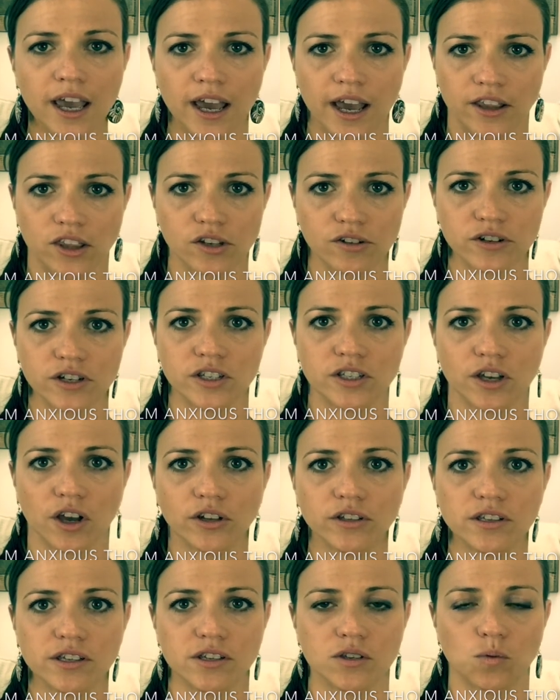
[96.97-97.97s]
And the
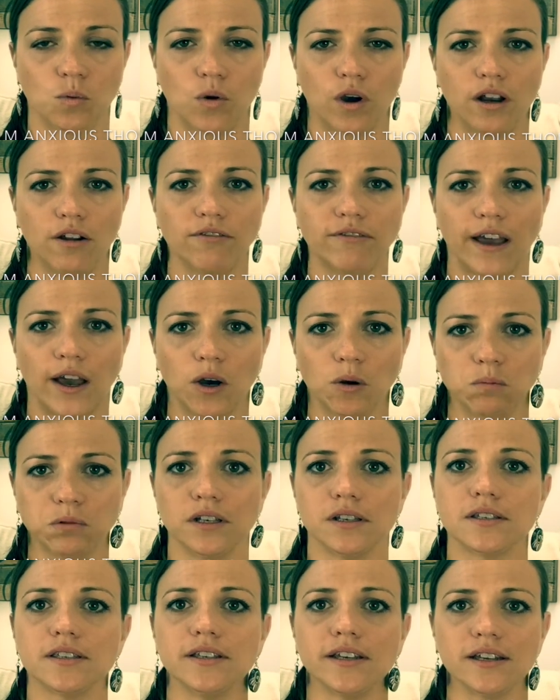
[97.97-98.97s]
result is one of
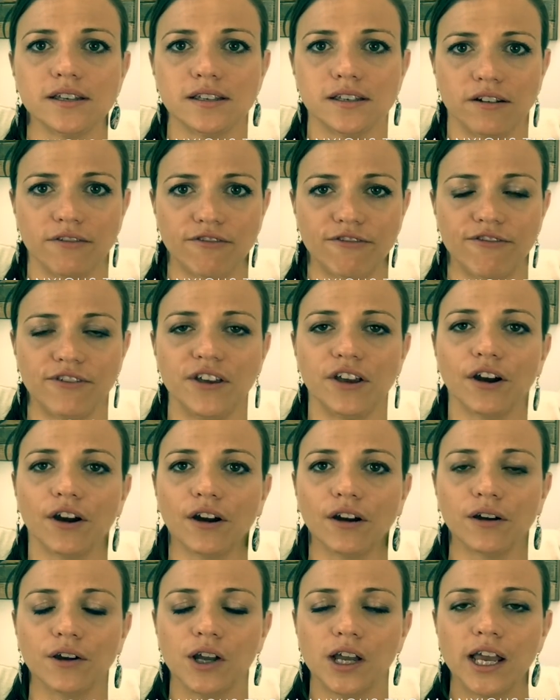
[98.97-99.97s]
helplessness and
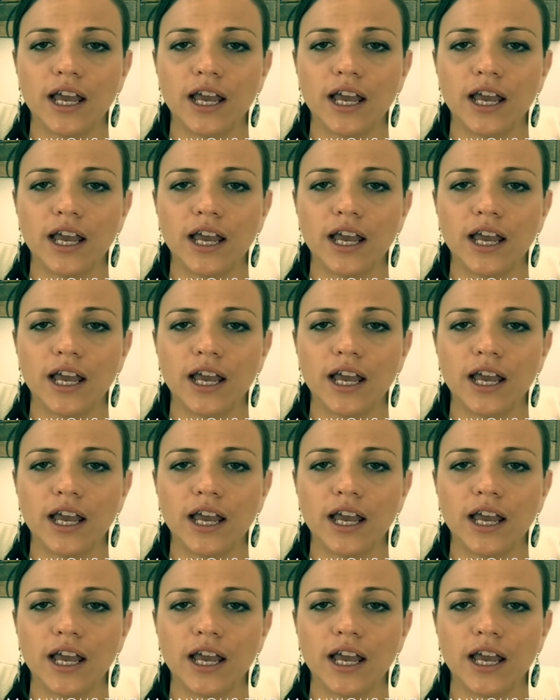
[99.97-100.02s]
fear.